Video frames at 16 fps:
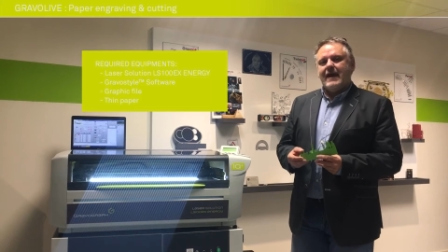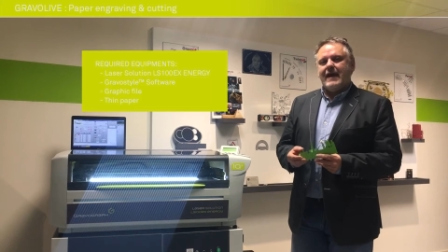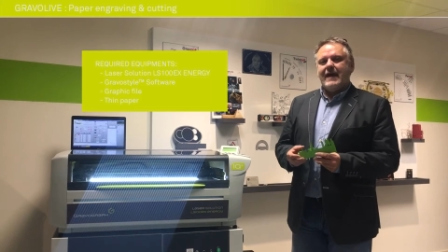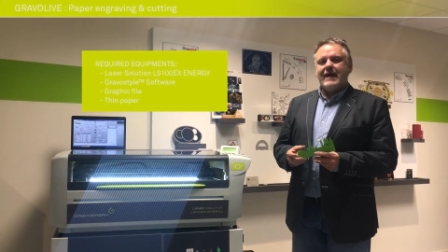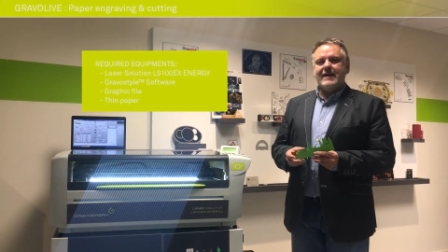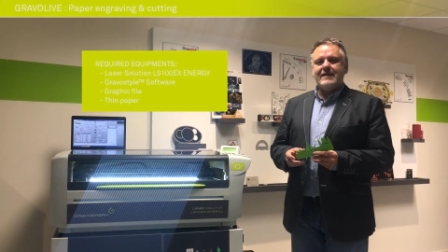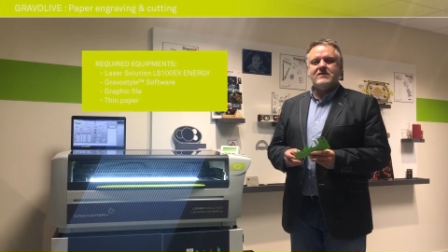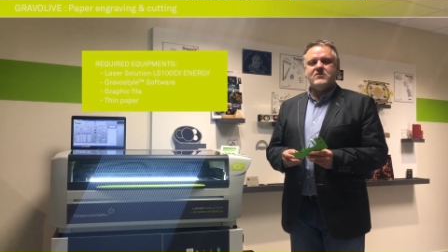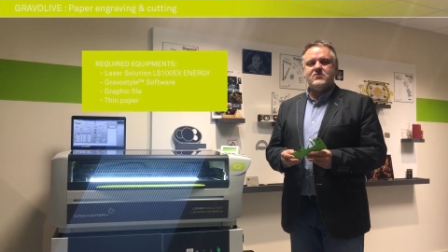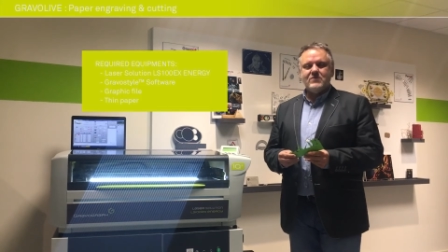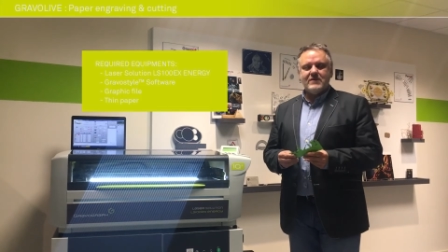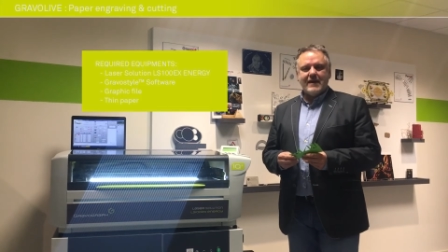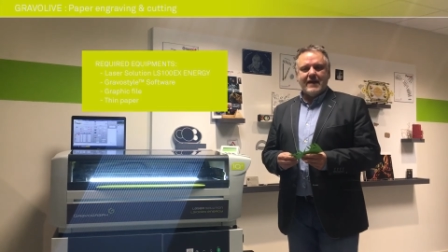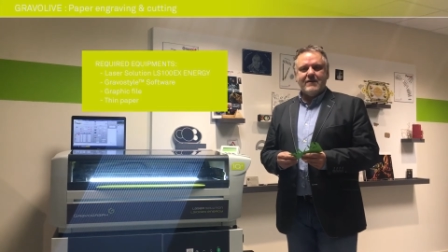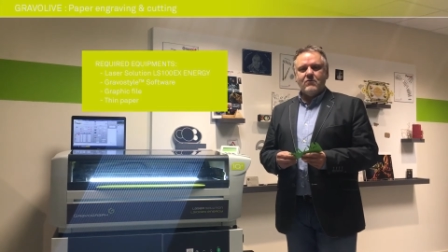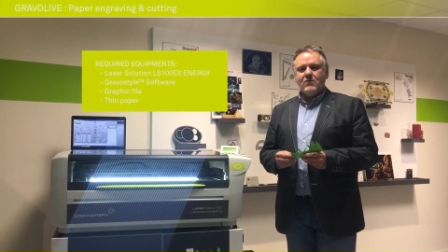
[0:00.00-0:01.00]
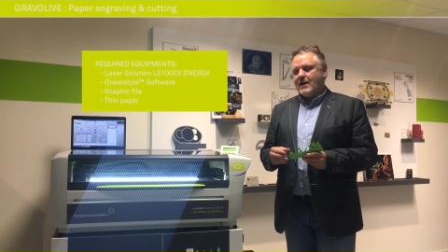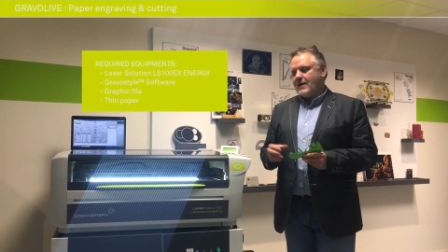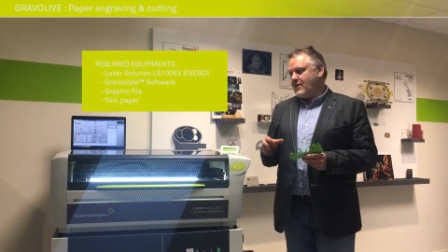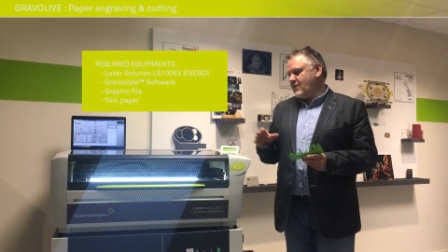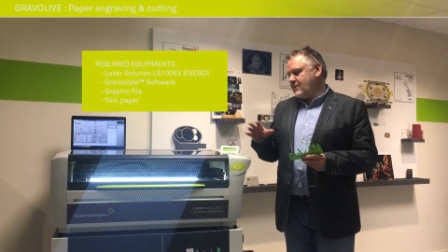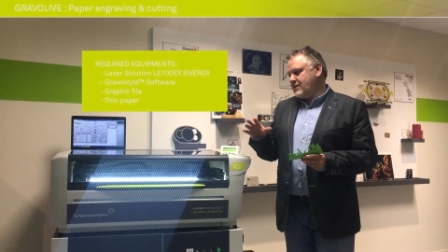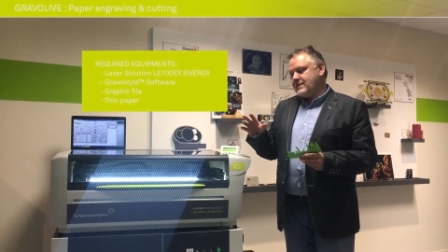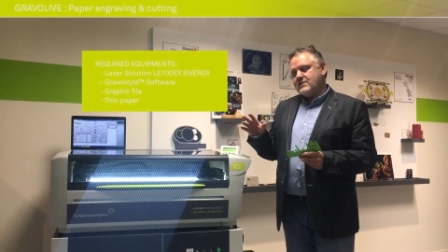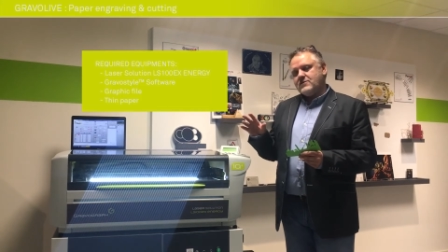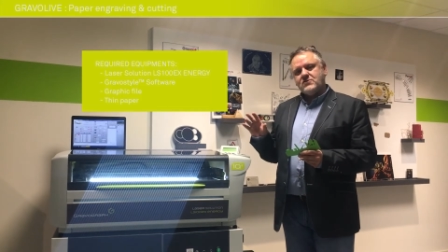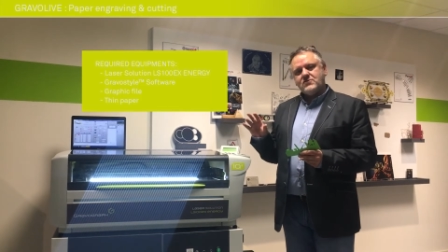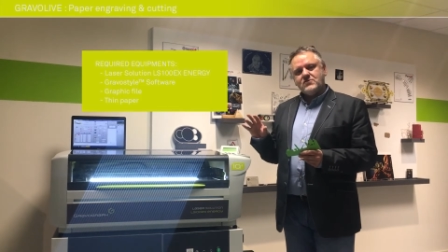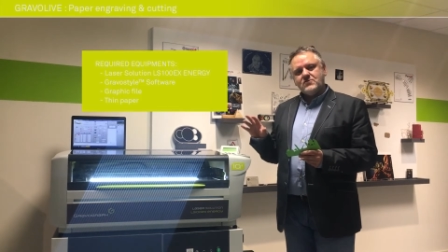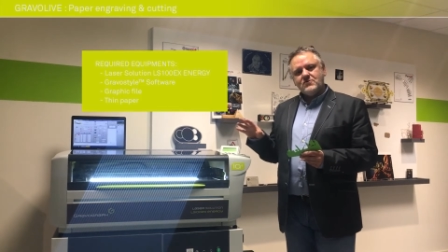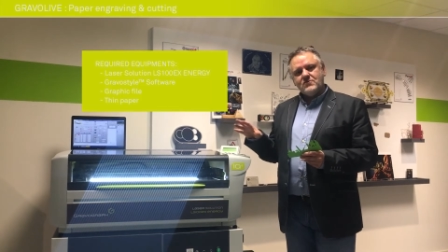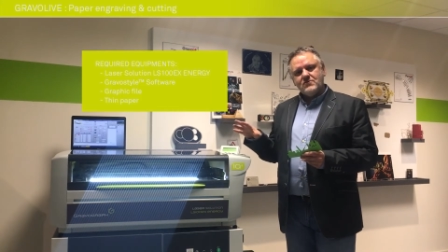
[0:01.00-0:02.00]
and today we are going
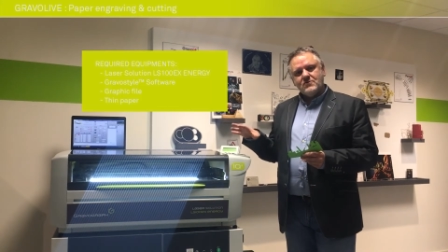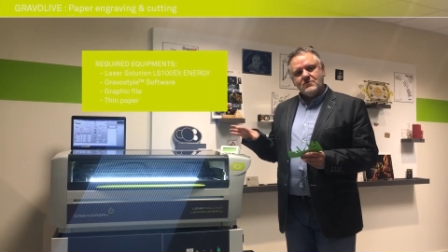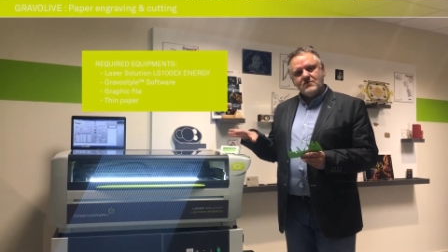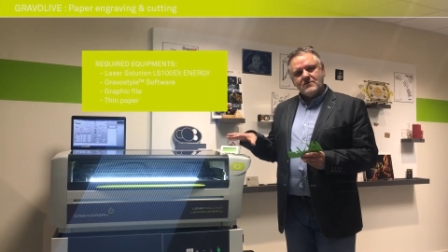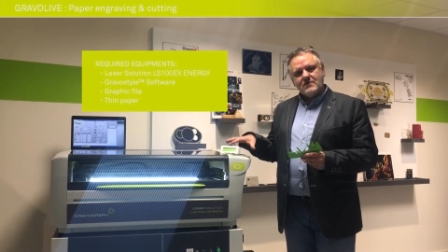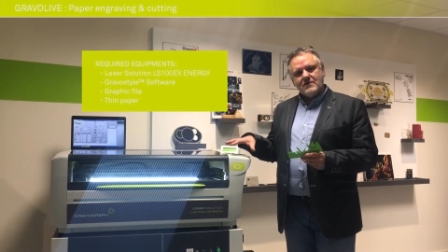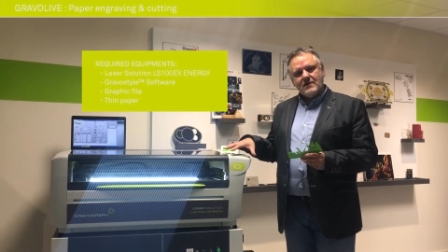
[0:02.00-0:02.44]
to